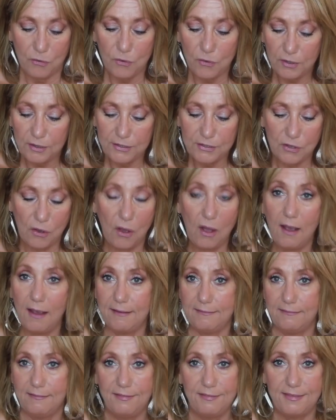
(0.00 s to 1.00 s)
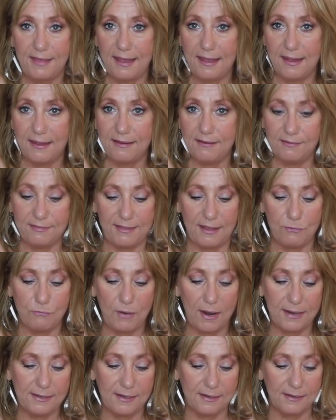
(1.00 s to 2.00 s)
Early on, they, they
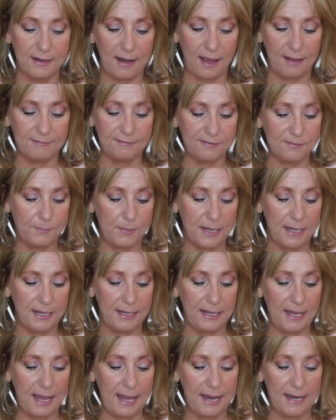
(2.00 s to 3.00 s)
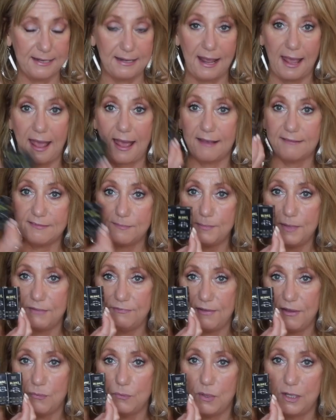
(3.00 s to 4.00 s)
recognized me and asked me
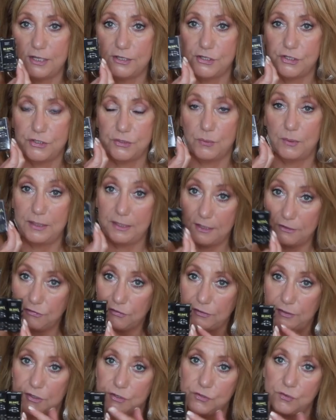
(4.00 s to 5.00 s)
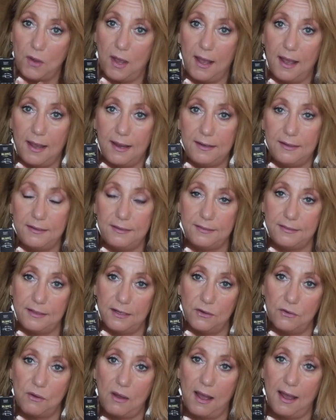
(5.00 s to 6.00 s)
if I wanted to initially try
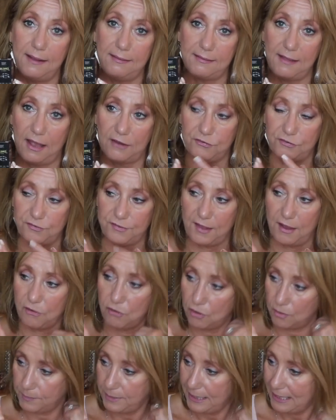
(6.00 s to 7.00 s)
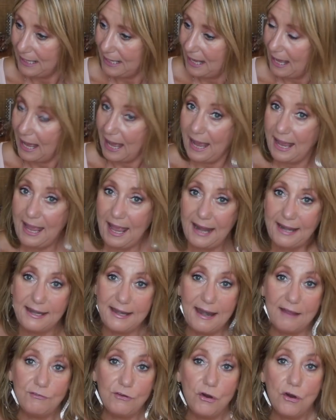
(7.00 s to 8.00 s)
their eyelash serum. I had
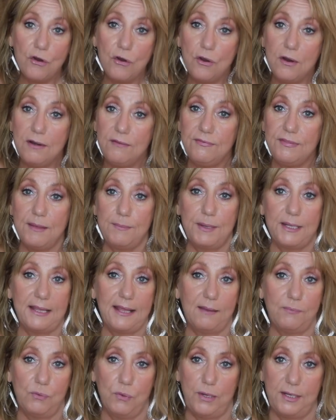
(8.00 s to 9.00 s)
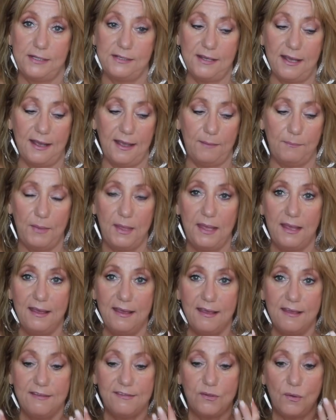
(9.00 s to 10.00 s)
never heard of them at that point in time.
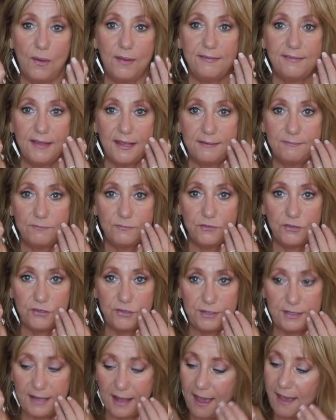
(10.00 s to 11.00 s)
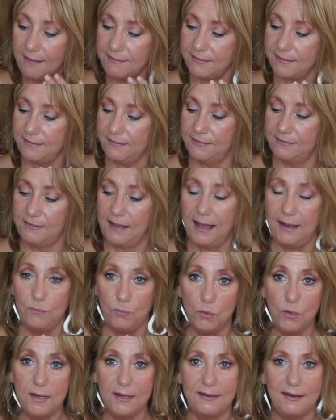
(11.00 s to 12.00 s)
So I said, yes, I
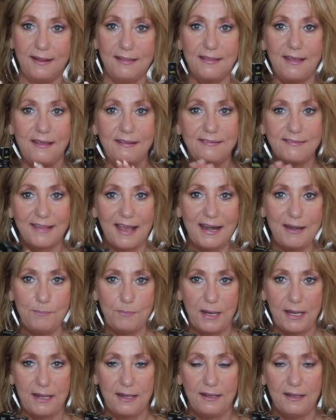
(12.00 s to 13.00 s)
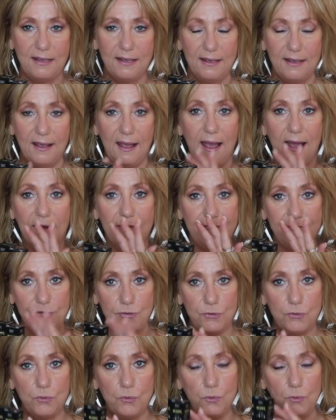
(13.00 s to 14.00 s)
would. And they sent me a
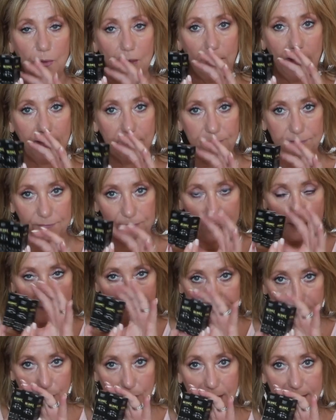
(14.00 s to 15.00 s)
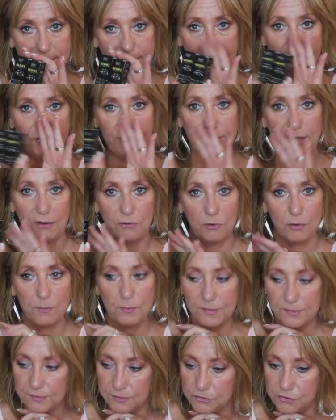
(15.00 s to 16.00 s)
few of, of their eyelash
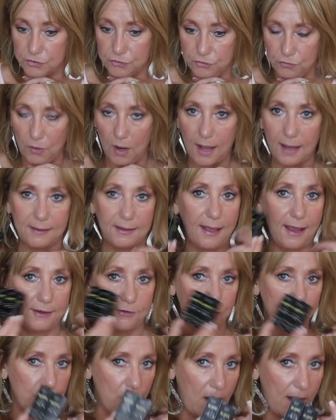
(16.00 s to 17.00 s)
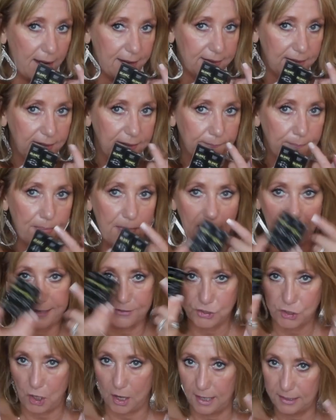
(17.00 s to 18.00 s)
serums to try. I tried it.
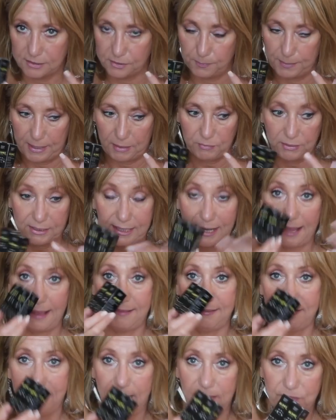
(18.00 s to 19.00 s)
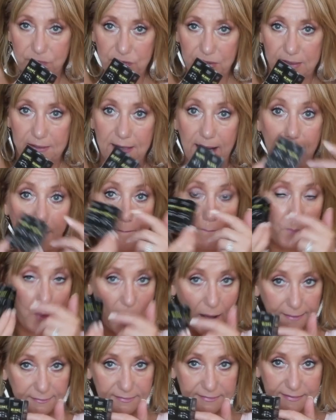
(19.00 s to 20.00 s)
I talked about it. I loved it. I
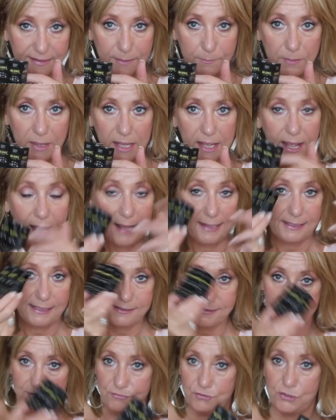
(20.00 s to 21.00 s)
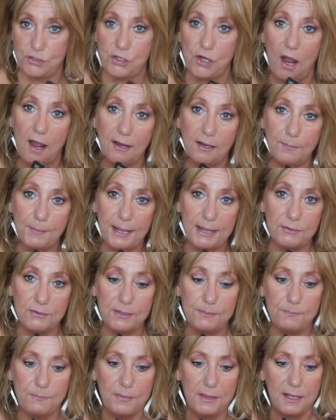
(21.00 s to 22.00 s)
bought some. I continued to talk about
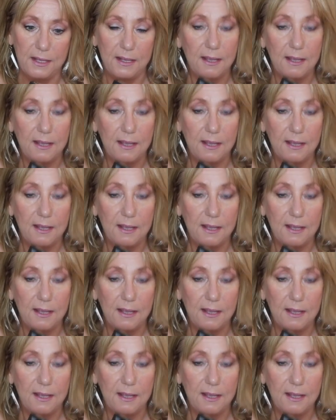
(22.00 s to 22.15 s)
it.